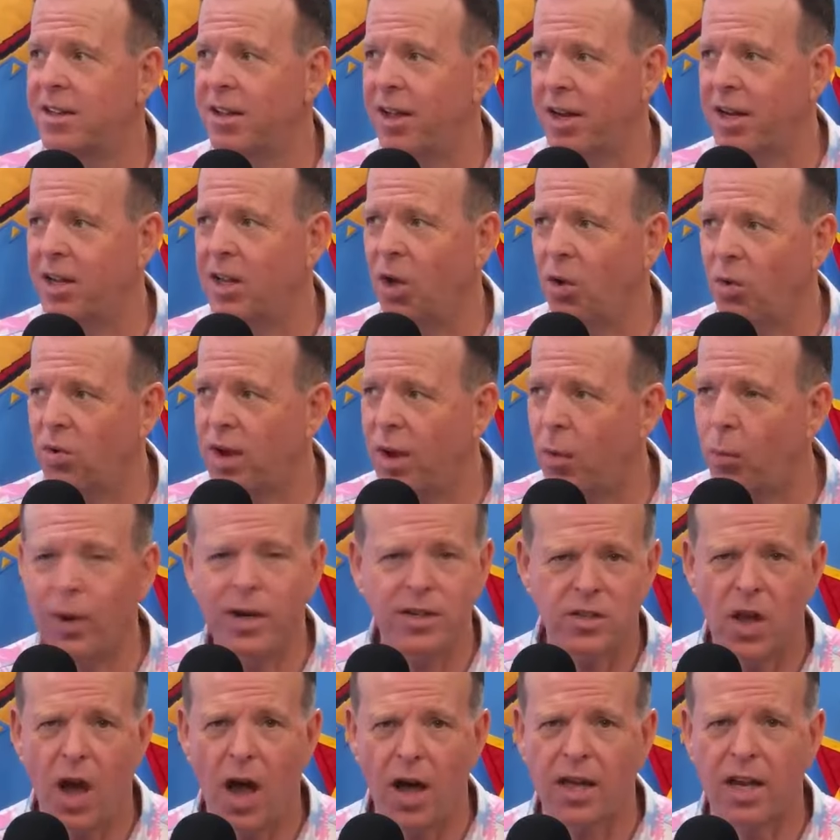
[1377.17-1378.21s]
Let alone, we're
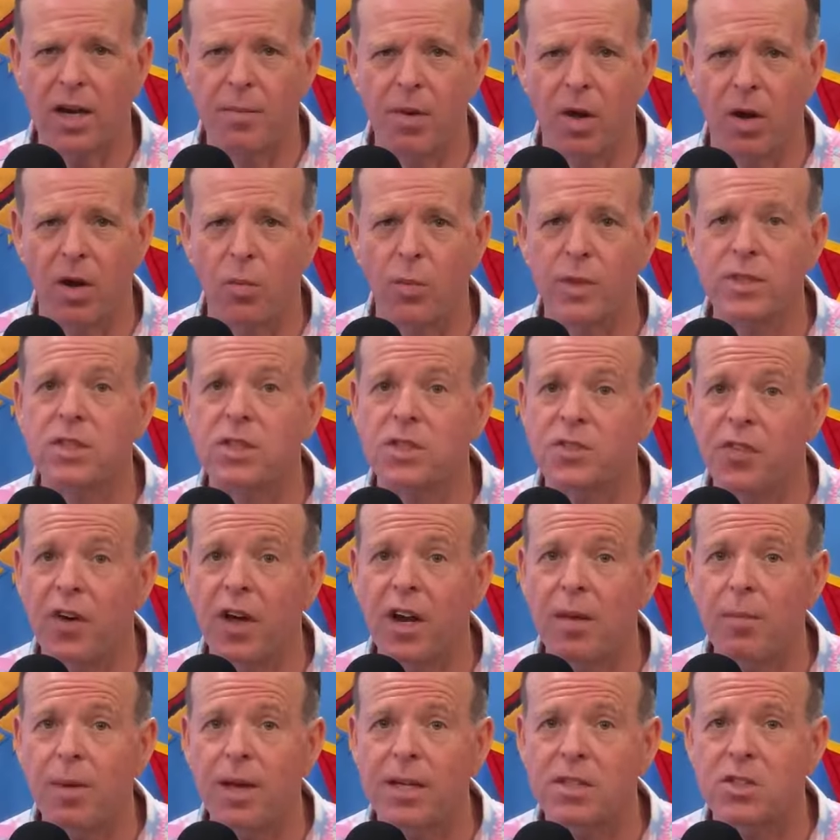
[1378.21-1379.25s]
talking about it, which is
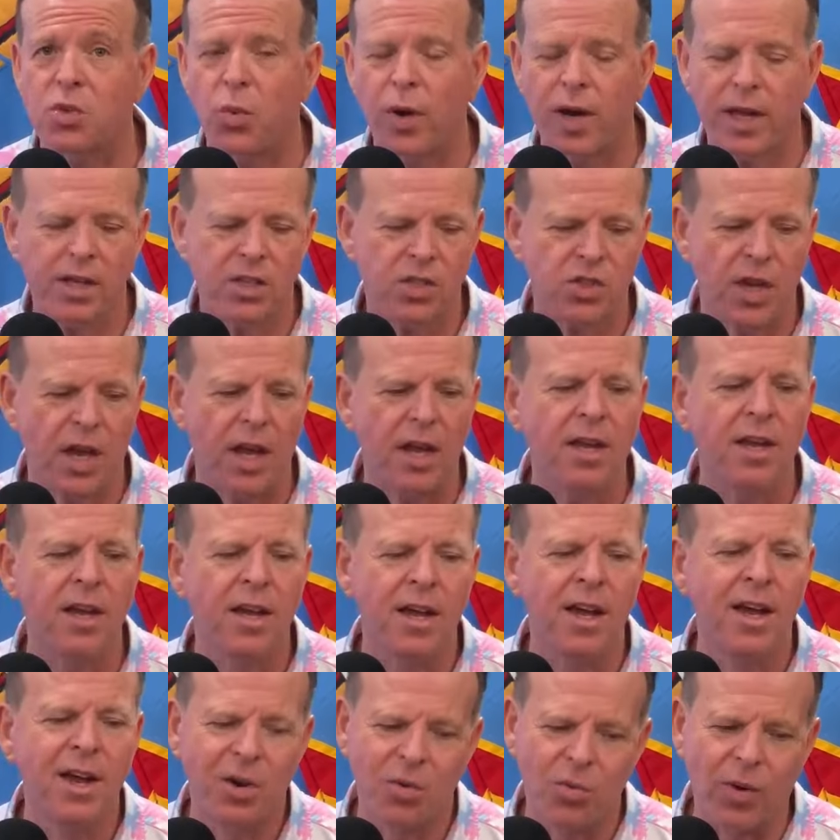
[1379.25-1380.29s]
funny because Ricochet
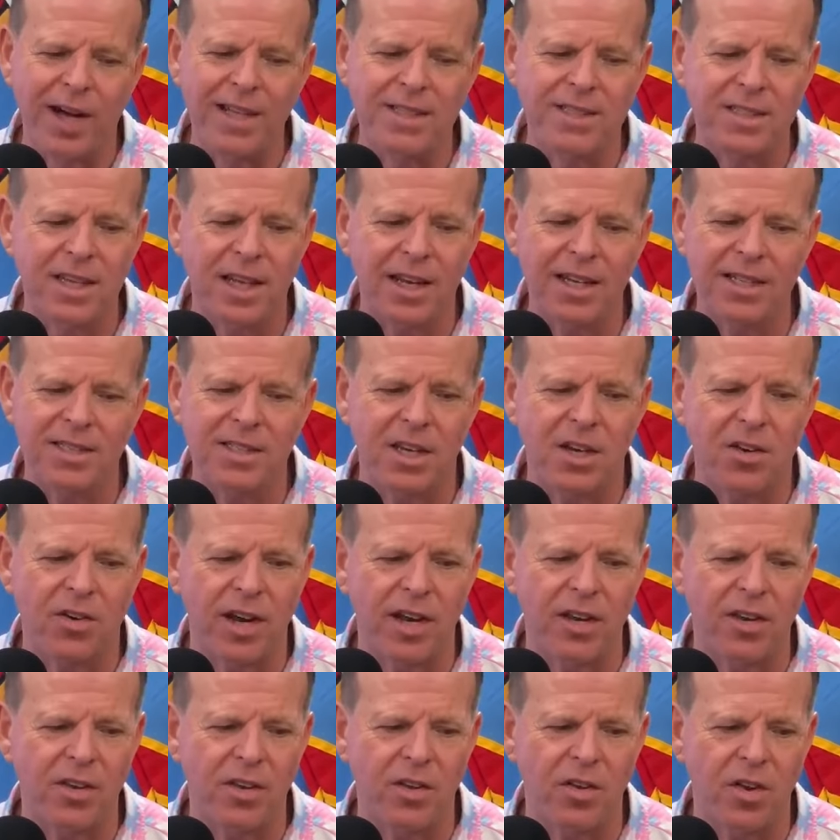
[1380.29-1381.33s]
writes in, he's a
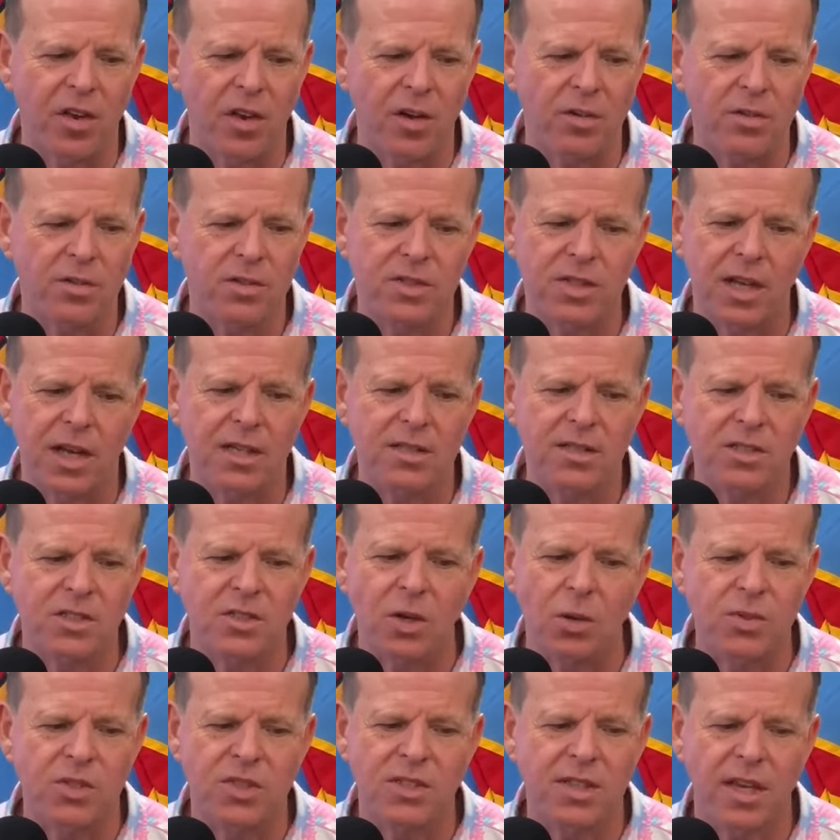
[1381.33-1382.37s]
great dude. He goes,
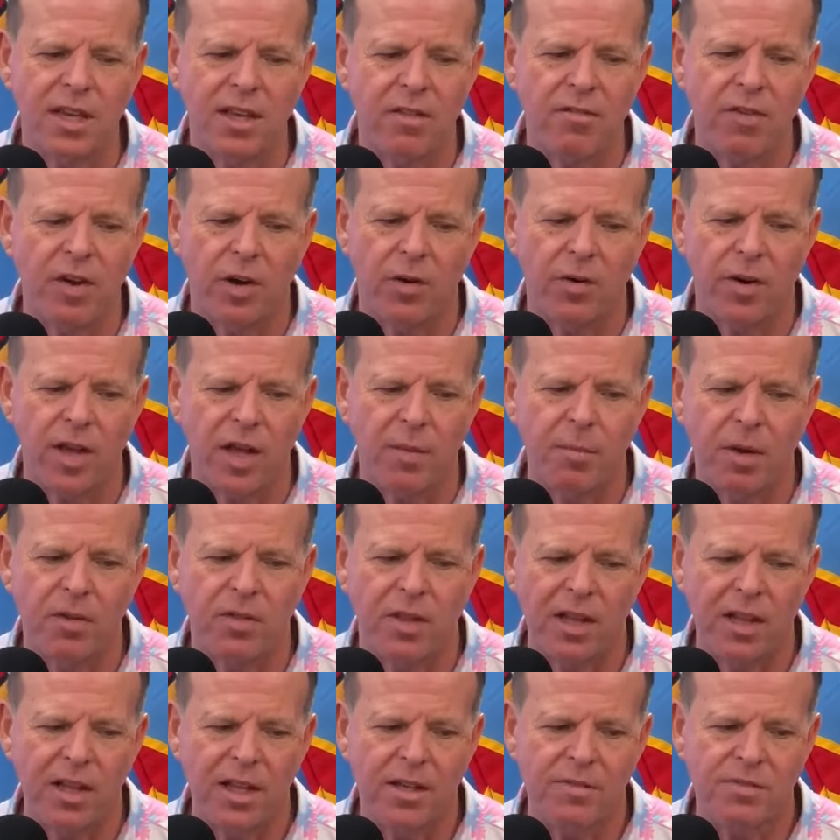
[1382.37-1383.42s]
so sick of hearing about
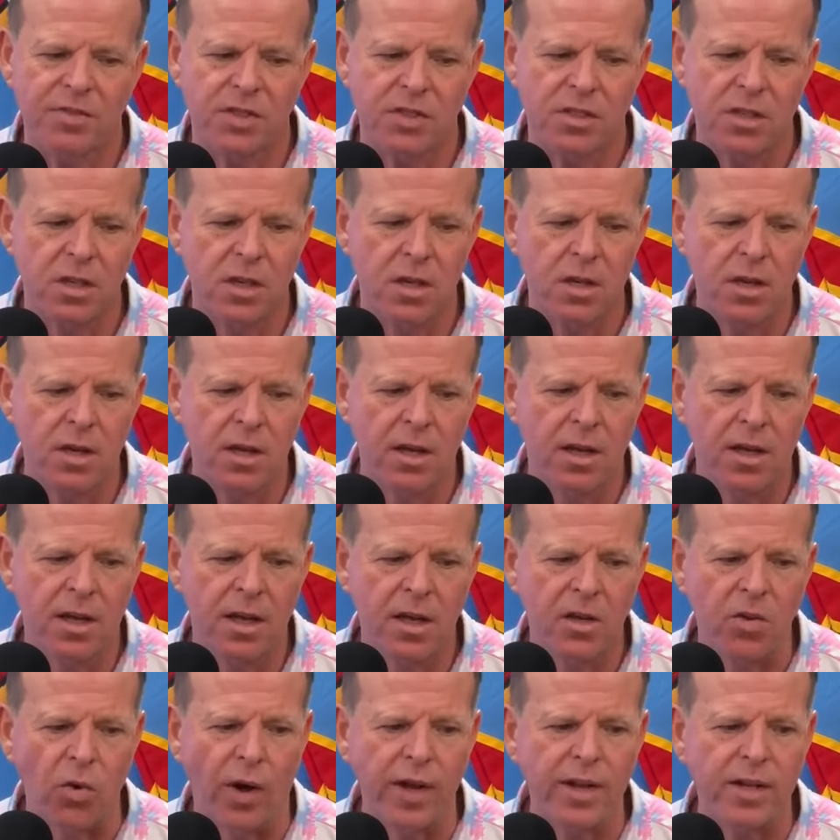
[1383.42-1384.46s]
the Leafs
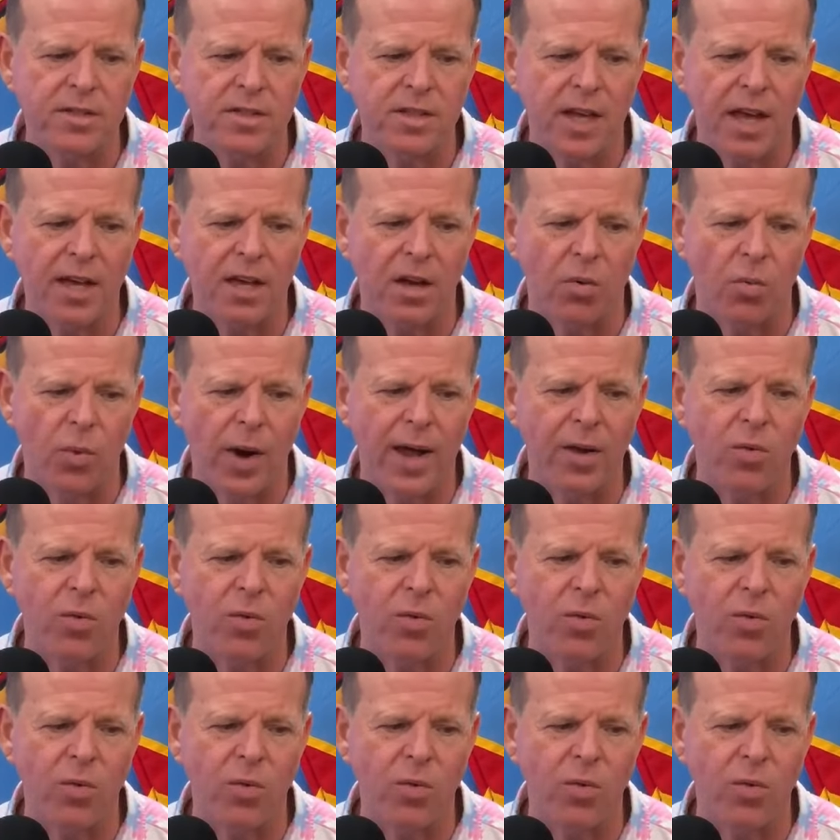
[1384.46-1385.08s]
going to take a Red